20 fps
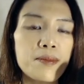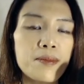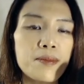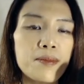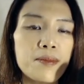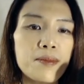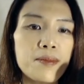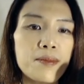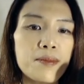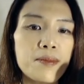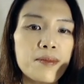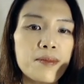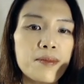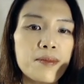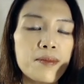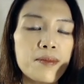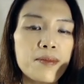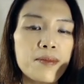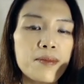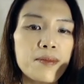
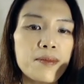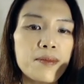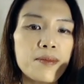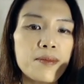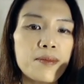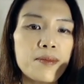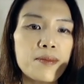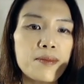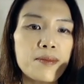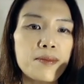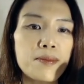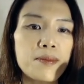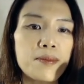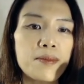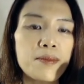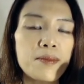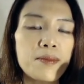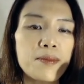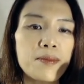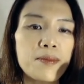
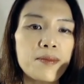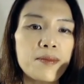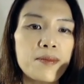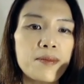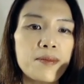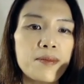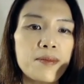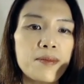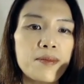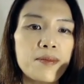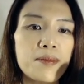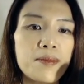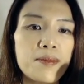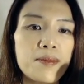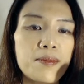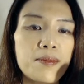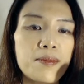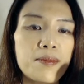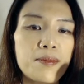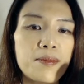
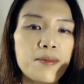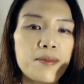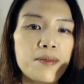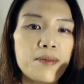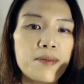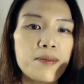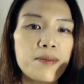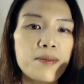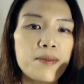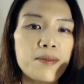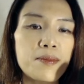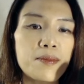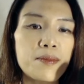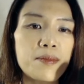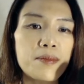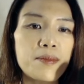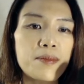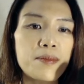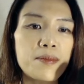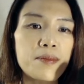
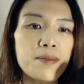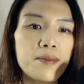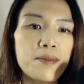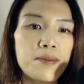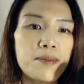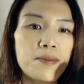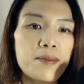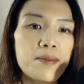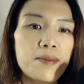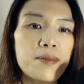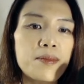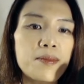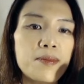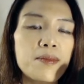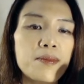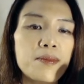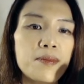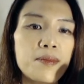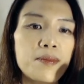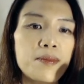
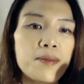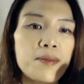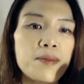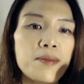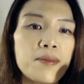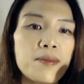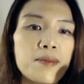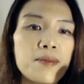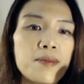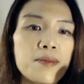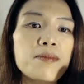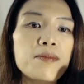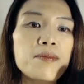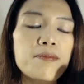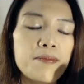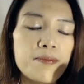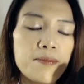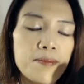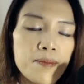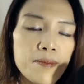
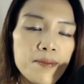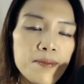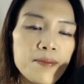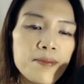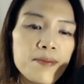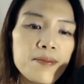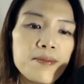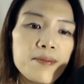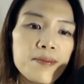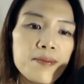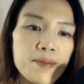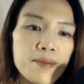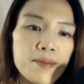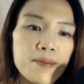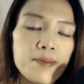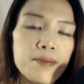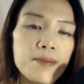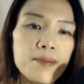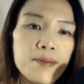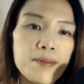
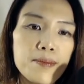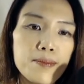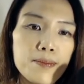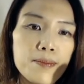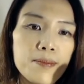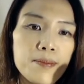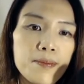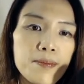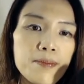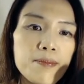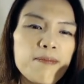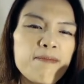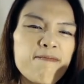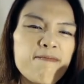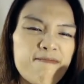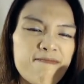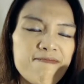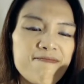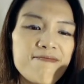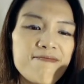No words are spoken by the person on screen.